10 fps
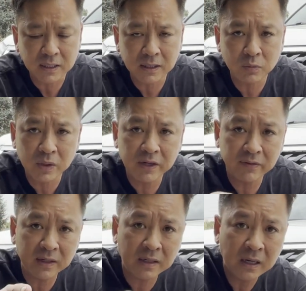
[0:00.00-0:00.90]
And we
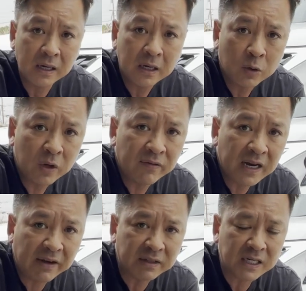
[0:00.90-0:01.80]
even, we even
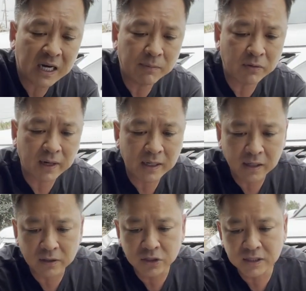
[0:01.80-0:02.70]
have a timer right
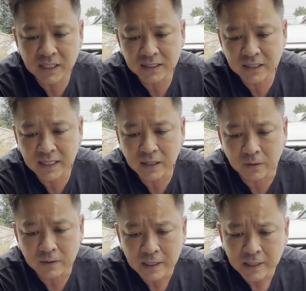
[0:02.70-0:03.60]
here to test it out.